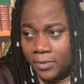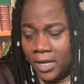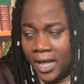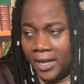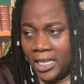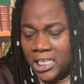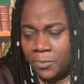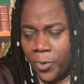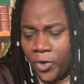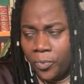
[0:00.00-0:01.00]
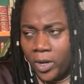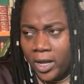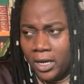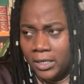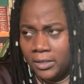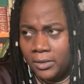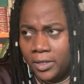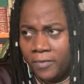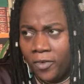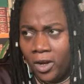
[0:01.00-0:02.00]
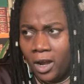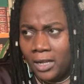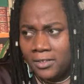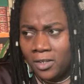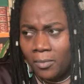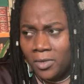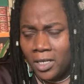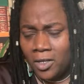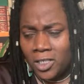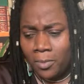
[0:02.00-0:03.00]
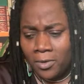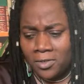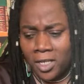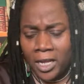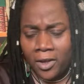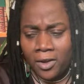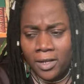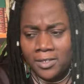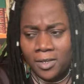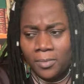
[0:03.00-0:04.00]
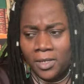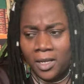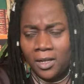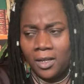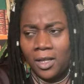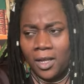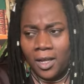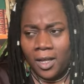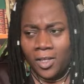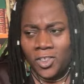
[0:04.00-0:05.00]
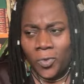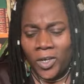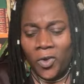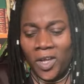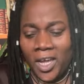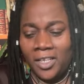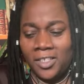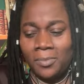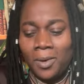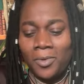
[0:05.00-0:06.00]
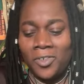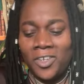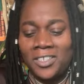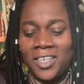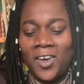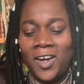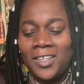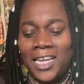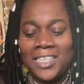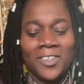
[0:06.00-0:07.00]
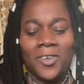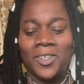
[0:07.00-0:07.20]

like in the spirit world, if you're not something, you're supposed to say that you're not something. So when you're it, you just say other things.